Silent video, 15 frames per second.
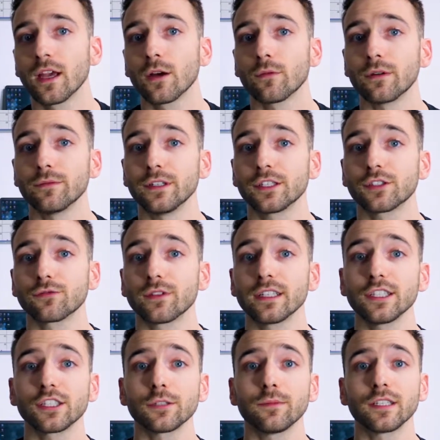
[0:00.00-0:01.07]
when we
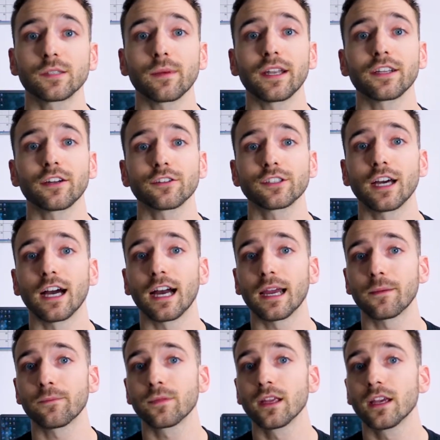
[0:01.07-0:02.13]
really should be spending our
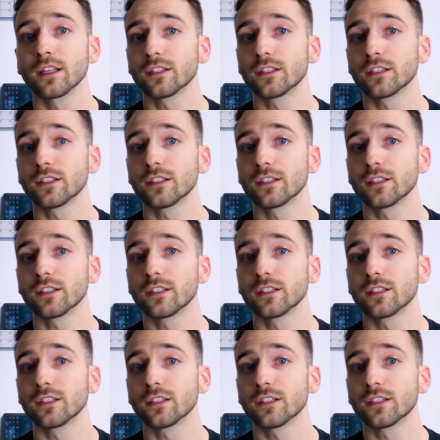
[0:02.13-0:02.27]
time